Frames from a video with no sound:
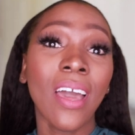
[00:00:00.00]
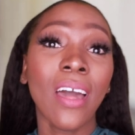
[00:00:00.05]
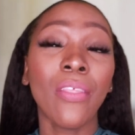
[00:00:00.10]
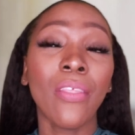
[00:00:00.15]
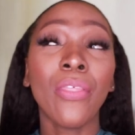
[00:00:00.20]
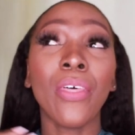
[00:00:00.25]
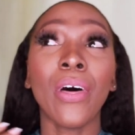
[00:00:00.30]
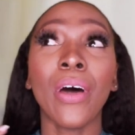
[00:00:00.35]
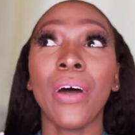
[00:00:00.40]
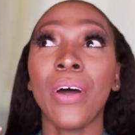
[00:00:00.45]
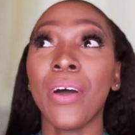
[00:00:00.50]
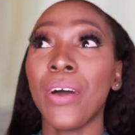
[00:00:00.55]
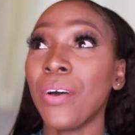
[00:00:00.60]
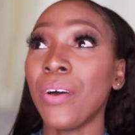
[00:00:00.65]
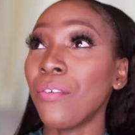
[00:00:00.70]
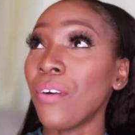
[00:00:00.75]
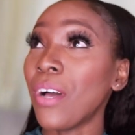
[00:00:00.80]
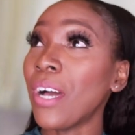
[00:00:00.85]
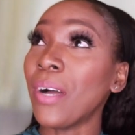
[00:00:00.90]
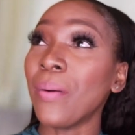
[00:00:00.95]

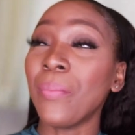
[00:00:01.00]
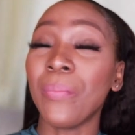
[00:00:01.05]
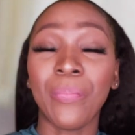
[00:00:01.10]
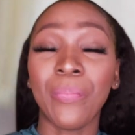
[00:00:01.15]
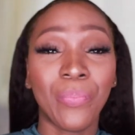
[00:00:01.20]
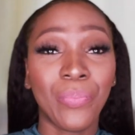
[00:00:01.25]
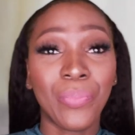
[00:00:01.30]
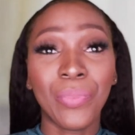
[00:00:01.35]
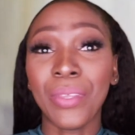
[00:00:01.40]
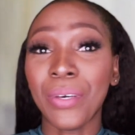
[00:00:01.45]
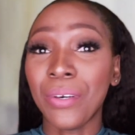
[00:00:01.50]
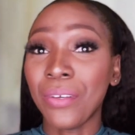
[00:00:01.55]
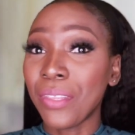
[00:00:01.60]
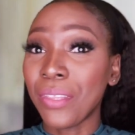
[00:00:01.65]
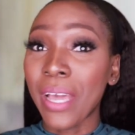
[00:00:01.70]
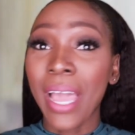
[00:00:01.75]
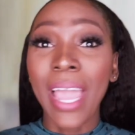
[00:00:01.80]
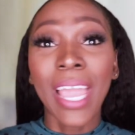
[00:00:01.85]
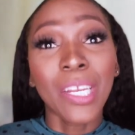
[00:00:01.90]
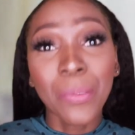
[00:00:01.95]

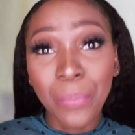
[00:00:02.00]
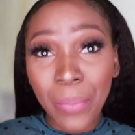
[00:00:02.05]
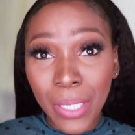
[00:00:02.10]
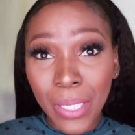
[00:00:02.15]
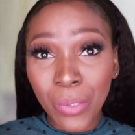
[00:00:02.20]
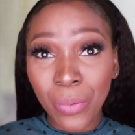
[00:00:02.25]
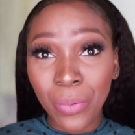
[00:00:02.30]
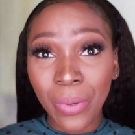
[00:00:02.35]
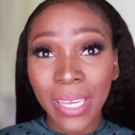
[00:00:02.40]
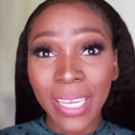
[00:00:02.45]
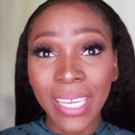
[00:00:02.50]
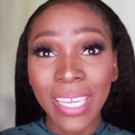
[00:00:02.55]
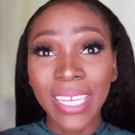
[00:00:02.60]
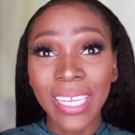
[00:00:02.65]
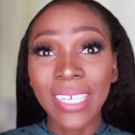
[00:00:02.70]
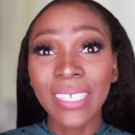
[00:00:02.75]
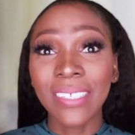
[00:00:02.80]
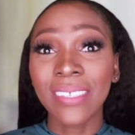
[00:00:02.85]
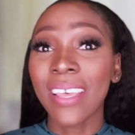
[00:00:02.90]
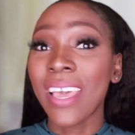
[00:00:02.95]
the headband
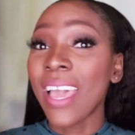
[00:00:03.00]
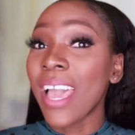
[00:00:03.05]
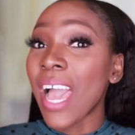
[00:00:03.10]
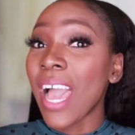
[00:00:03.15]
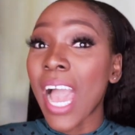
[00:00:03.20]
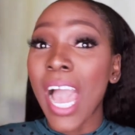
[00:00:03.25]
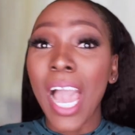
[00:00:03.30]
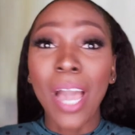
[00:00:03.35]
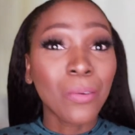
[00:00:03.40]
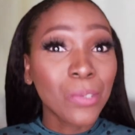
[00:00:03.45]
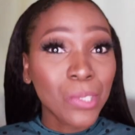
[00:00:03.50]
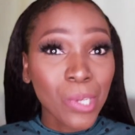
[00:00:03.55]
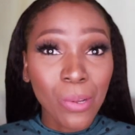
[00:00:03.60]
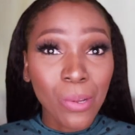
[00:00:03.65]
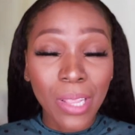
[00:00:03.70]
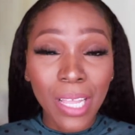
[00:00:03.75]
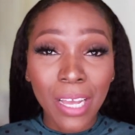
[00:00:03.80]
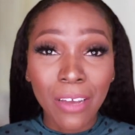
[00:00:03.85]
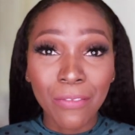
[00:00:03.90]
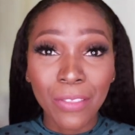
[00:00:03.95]
wigs. How do you
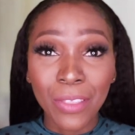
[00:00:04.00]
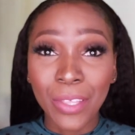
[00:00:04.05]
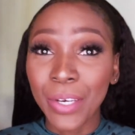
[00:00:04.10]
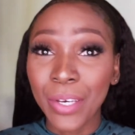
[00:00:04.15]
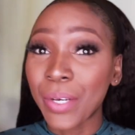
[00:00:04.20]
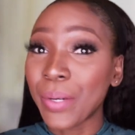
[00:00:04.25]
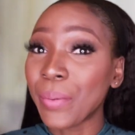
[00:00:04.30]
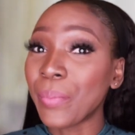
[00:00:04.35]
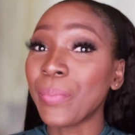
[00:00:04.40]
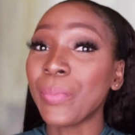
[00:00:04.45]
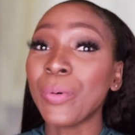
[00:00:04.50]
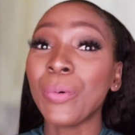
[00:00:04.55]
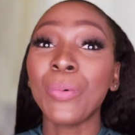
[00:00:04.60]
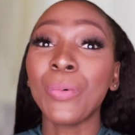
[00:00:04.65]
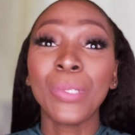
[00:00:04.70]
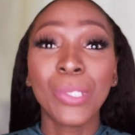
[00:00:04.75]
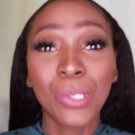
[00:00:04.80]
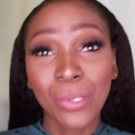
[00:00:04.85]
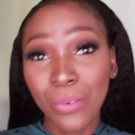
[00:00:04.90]
love them? Would you